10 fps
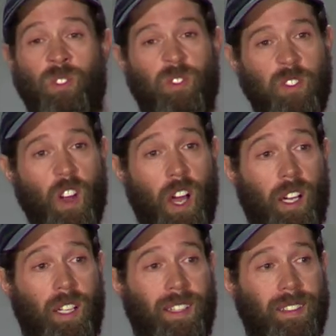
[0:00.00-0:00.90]

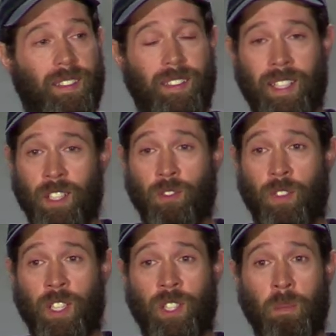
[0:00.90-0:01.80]
fuck, I didn't
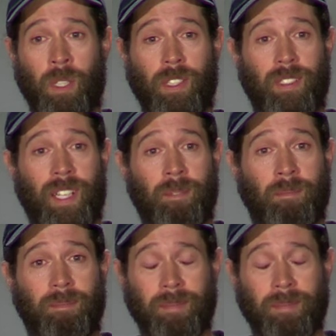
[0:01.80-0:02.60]
finish the book in time.